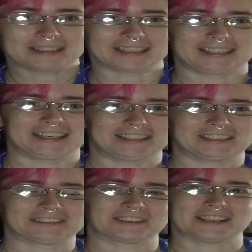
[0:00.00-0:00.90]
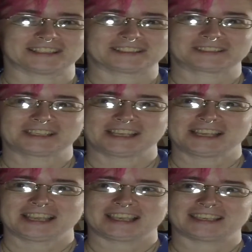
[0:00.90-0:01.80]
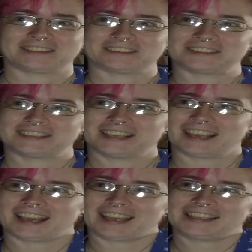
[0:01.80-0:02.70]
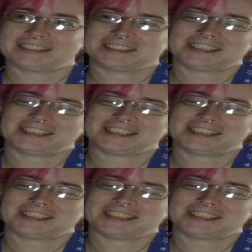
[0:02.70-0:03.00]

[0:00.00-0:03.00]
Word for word: like Ken and Grace. And it,